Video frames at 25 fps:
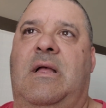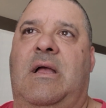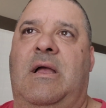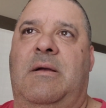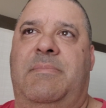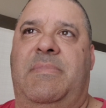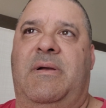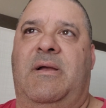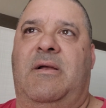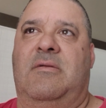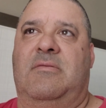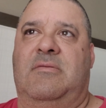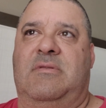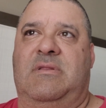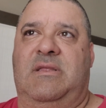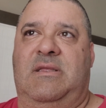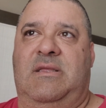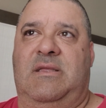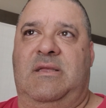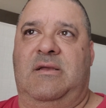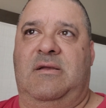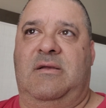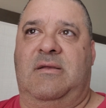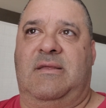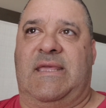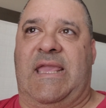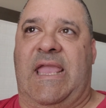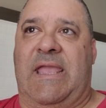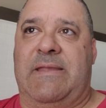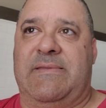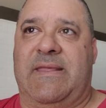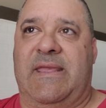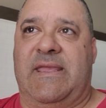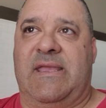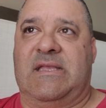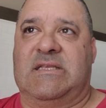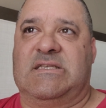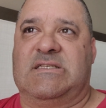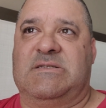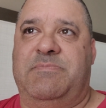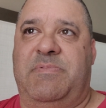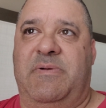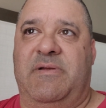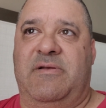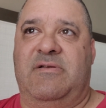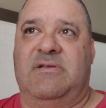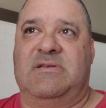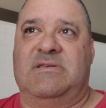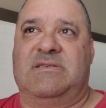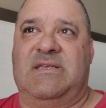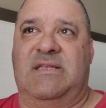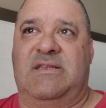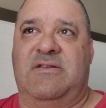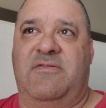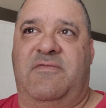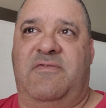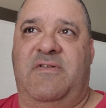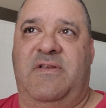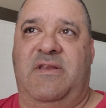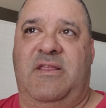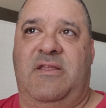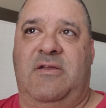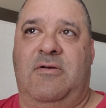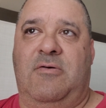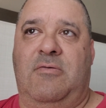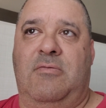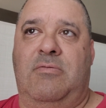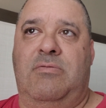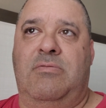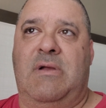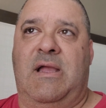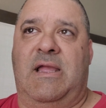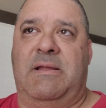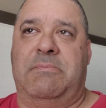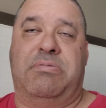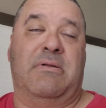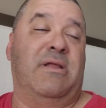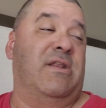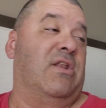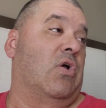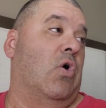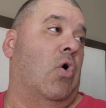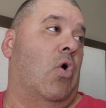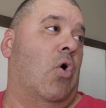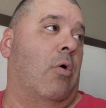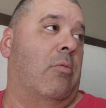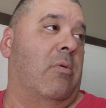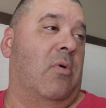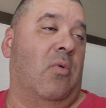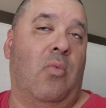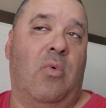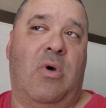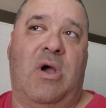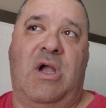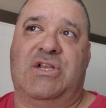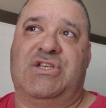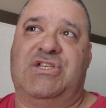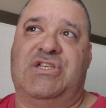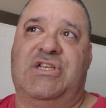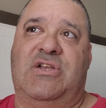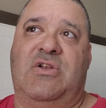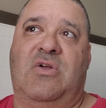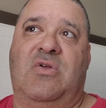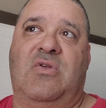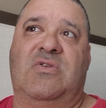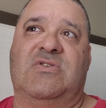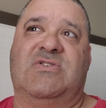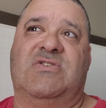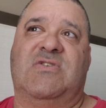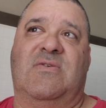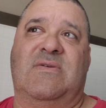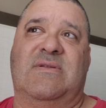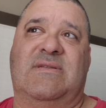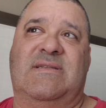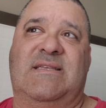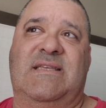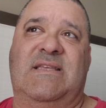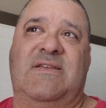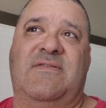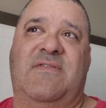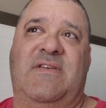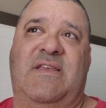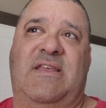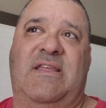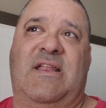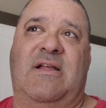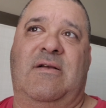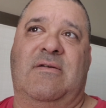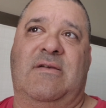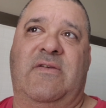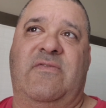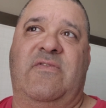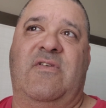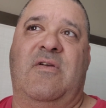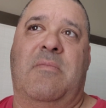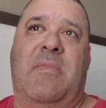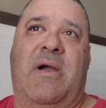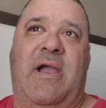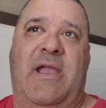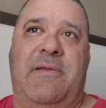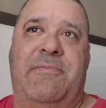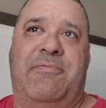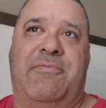about the game day experience in the video. I plan to go home and watch it also on TV. I'll give you my